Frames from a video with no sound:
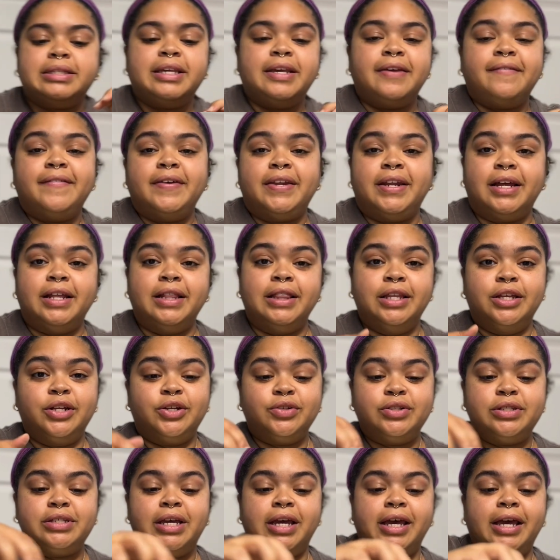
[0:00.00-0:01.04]
give it a little
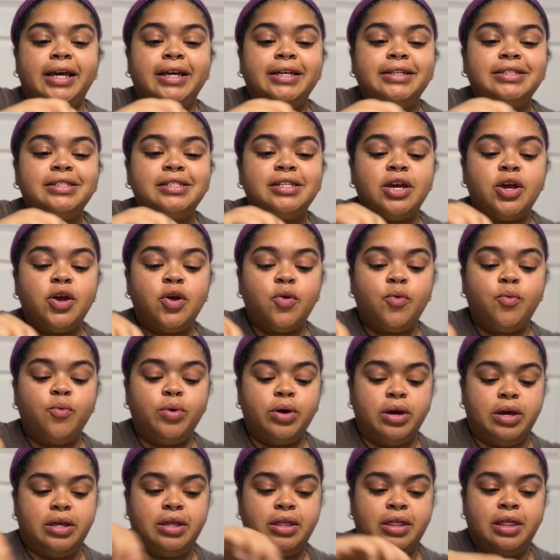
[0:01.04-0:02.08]
taste
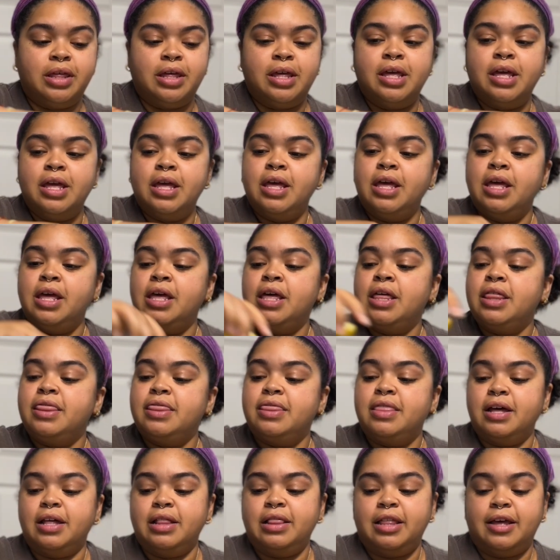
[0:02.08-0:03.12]
with
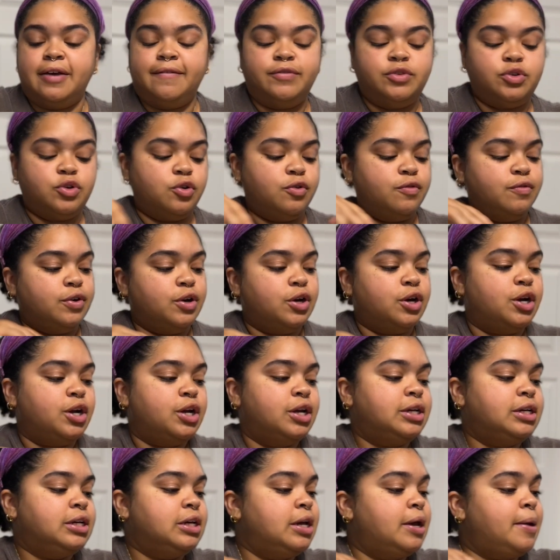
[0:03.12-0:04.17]
the leftover
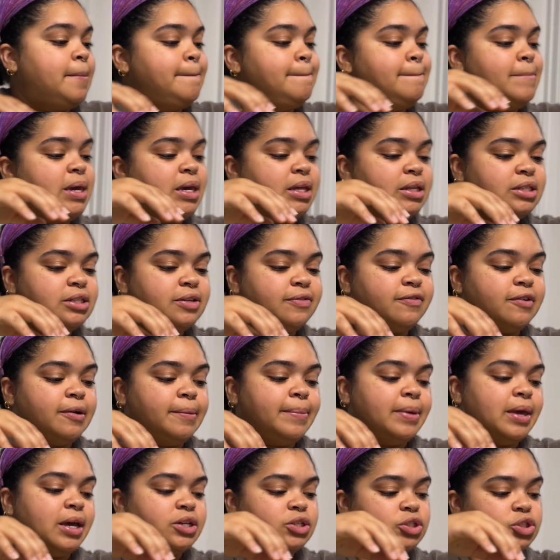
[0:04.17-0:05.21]
meat from
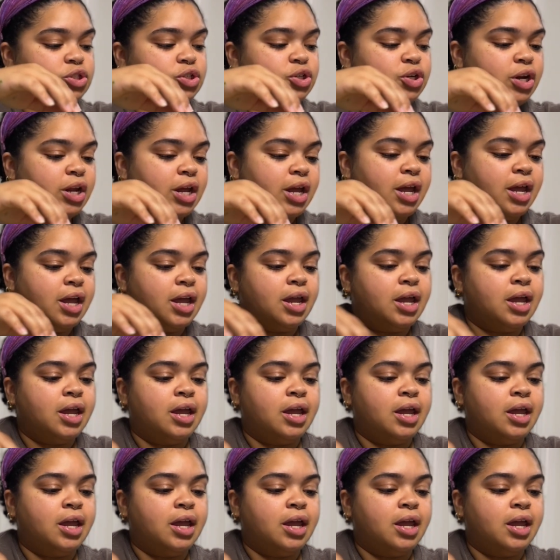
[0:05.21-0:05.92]
yesterday.